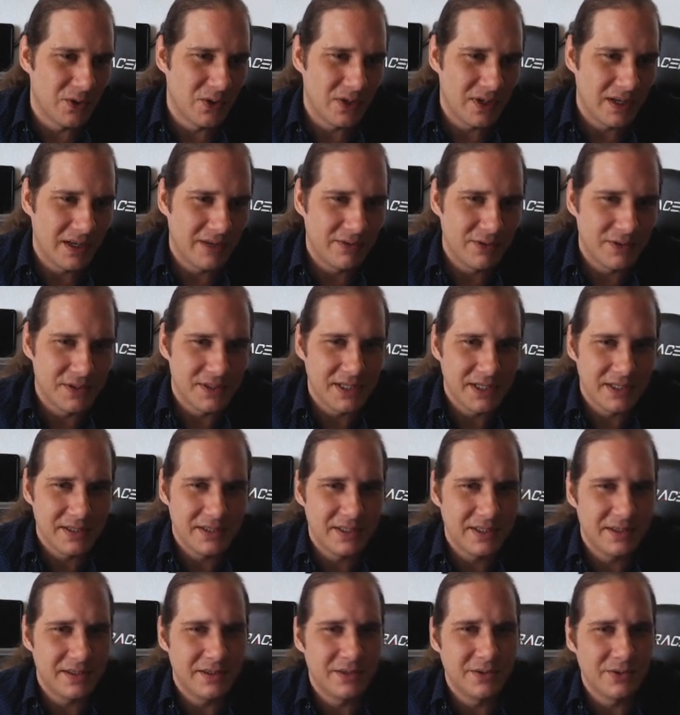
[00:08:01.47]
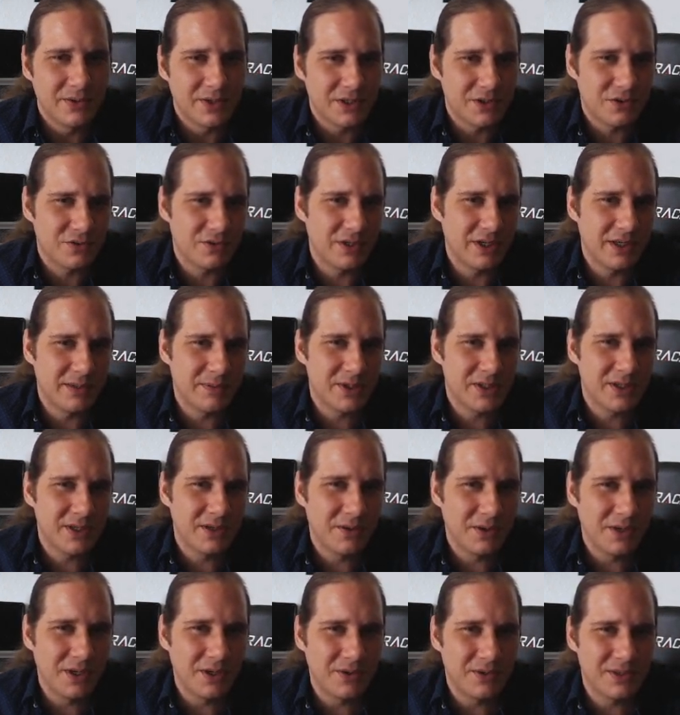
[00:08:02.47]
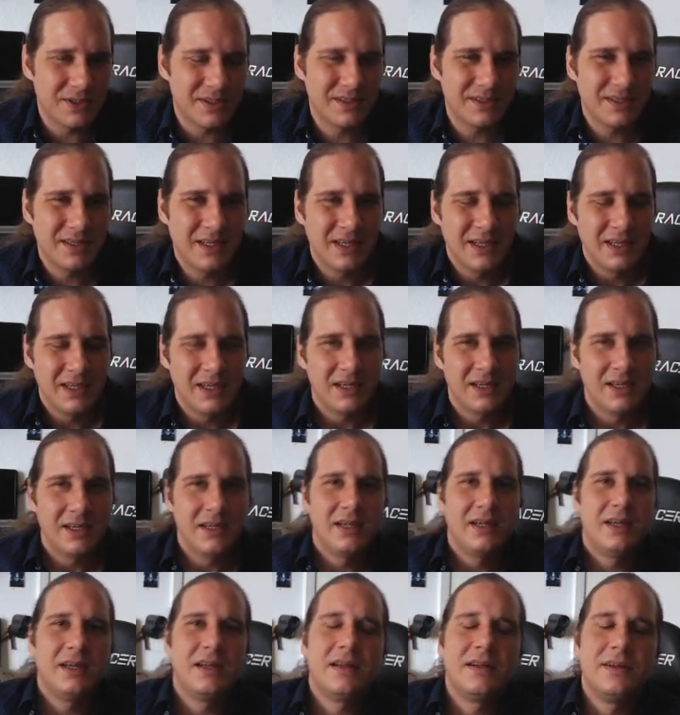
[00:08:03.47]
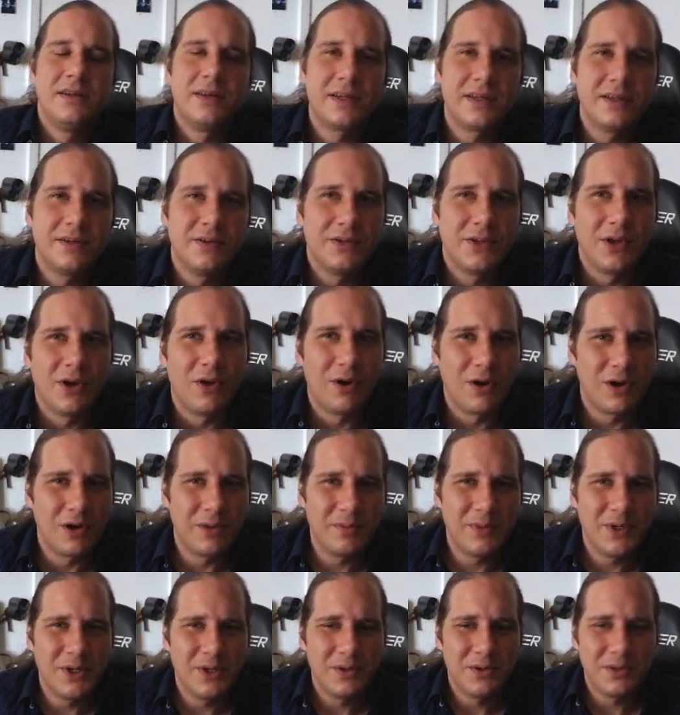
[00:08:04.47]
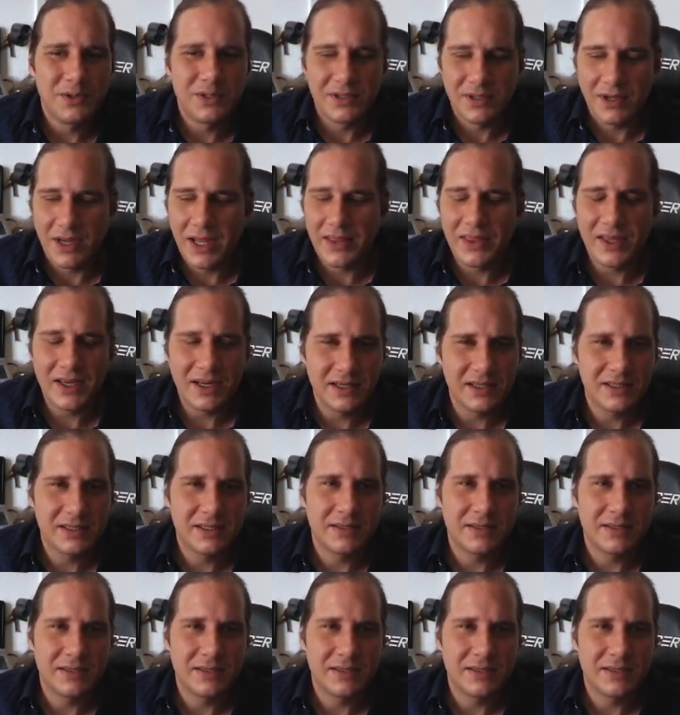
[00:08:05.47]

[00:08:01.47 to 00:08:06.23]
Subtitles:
at level 60 to do extremes solo. You can do the hard modes. I think it's